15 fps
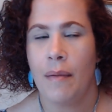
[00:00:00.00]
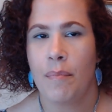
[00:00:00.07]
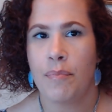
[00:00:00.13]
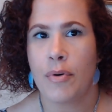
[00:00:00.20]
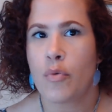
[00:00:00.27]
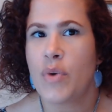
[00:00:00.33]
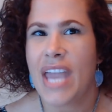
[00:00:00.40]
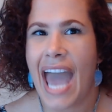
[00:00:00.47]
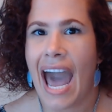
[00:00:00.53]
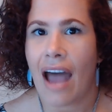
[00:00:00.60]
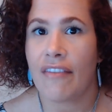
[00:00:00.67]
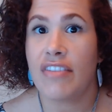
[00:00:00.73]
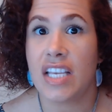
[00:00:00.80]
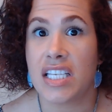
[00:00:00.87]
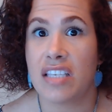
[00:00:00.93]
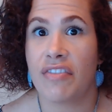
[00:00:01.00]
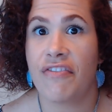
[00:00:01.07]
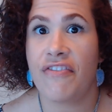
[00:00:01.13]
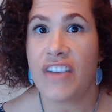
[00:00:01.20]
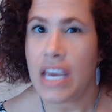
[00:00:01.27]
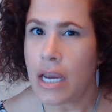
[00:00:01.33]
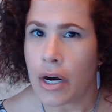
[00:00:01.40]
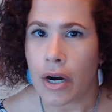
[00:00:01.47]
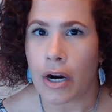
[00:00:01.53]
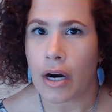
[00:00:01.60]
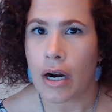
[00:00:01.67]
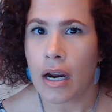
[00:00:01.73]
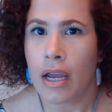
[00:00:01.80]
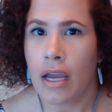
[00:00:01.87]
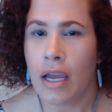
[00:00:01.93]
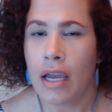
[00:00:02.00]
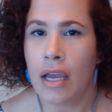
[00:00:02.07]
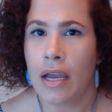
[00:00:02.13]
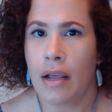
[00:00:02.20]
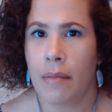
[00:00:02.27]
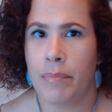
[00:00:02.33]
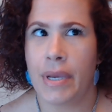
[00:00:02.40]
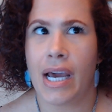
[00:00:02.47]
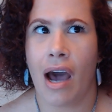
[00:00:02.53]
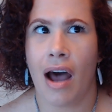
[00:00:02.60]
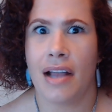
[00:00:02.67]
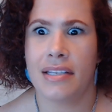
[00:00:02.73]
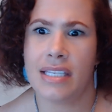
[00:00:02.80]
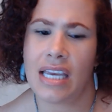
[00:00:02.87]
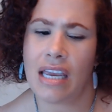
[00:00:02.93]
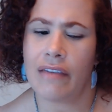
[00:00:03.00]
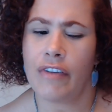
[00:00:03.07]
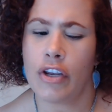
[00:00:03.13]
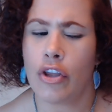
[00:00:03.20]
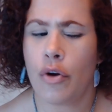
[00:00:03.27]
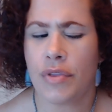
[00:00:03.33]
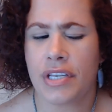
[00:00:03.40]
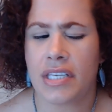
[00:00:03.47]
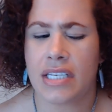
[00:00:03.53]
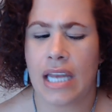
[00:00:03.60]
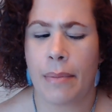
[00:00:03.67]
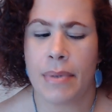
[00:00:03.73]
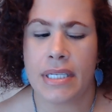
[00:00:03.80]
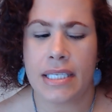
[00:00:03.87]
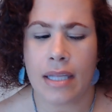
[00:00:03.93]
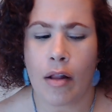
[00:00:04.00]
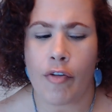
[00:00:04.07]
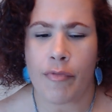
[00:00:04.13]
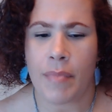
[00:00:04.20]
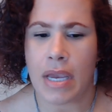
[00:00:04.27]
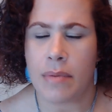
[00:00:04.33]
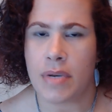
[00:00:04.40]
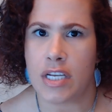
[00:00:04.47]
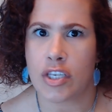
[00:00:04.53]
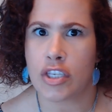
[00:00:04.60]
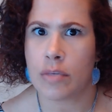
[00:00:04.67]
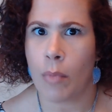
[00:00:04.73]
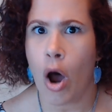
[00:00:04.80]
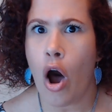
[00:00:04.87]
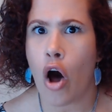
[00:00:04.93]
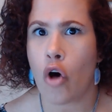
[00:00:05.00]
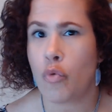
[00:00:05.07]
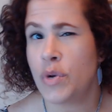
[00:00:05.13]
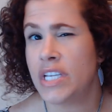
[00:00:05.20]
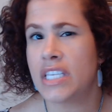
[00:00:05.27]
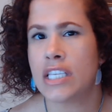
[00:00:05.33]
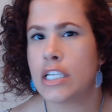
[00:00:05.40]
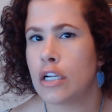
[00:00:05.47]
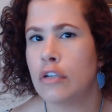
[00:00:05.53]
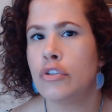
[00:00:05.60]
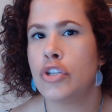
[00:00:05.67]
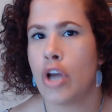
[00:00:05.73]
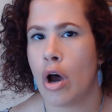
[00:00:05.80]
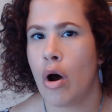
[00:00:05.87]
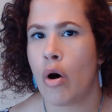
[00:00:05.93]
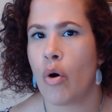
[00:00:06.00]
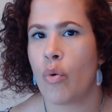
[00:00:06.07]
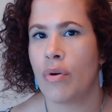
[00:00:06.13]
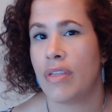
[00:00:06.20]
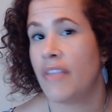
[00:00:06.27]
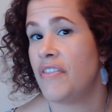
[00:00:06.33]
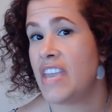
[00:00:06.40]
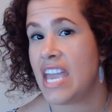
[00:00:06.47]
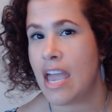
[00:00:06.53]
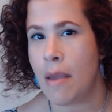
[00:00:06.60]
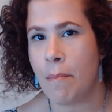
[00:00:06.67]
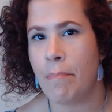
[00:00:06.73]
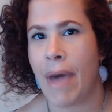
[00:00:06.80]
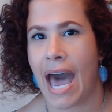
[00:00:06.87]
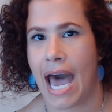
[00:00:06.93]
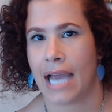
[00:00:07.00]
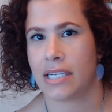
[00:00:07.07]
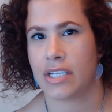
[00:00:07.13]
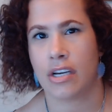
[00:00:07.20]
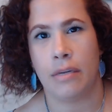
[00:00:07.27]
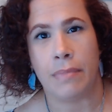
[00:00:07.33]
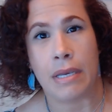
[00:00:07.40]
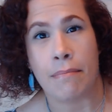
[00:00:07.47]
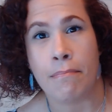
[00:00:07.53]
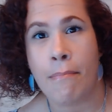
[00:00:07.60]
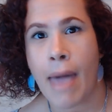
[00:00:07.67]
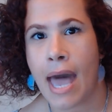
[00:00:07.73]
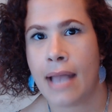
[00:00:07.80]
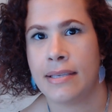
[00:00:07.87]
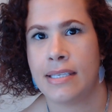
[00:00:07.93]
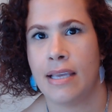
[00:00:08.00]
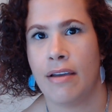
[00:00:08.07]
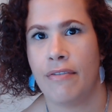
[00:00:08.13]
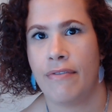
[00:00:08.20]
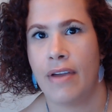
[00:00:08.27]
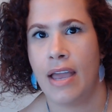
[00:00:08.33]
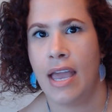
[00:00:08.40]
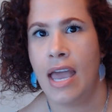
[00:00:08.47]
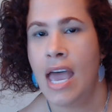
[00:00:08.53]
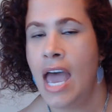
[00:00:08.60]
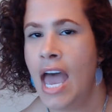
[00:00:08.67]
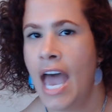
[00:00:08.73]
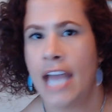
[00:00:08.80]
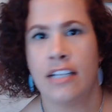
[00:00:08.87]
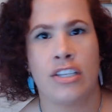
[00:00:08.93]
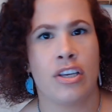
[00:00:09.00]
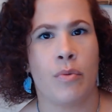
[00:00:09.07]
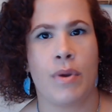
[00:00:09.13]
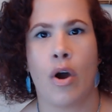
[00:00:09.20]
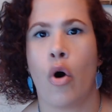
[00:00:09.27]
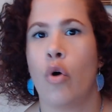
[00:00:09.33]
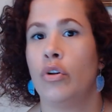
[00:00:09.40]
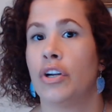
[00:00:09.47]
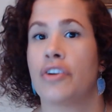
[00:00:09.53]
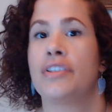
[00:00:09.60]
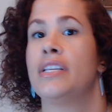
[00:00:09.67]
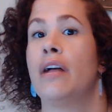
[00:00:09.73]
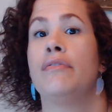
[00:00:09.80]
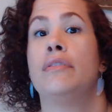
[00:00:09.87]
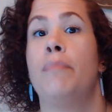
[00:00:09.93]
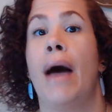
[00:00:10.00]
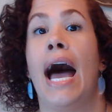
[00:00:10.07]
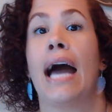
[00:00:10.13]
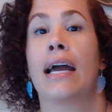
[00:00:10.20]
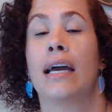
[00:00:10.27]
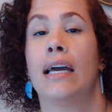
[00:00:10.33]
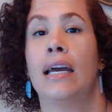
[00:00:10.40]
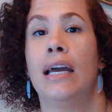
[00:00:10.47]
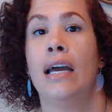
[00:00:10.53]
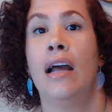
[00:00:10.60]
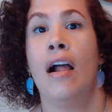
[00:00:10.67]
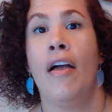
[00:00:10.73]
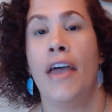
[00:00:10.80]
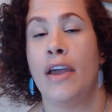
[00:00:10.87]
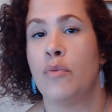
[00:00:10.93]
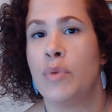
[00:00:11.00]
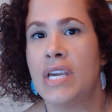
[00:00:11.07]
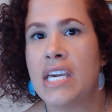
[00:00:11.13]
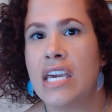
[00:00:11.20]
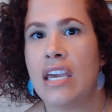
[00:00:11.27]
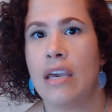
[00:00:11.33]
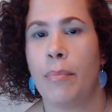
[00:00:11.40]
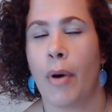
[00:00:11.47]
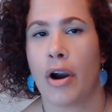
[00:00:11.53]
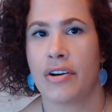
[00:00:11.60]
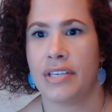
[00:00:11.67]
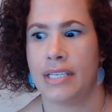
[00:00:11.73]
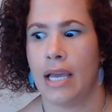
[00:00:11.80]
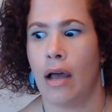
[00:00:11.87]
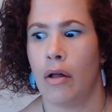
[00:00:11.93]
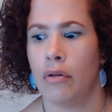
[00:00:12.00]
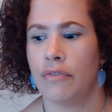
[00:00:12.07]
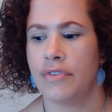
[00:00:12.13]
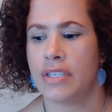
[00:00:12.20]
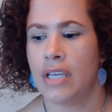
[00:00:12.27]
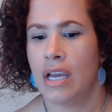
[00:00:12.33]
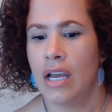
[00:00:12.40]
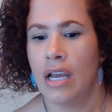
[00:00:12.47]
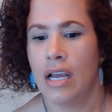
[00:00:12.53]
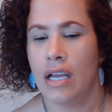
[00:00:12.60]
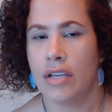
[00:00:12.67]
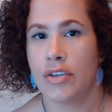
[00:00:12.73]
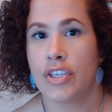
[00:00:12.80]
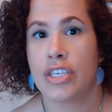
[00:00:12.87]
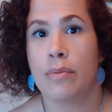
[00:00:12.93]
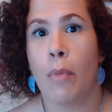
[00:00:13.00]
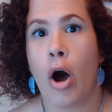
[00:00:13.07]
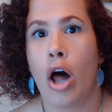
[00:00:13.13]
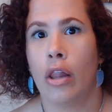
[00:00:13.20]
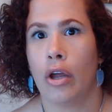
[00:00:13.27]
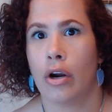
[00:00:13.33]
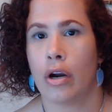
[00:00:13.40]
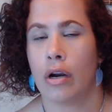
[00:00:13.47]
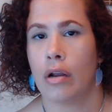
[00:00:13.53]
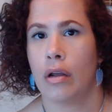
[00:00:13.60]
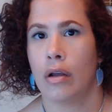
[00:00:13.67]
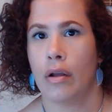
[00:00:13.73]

But we have this fear because even though the step itself may be small, we still know that the impact could be massive. And so we hold ourselves back and we keep ourselves smaller.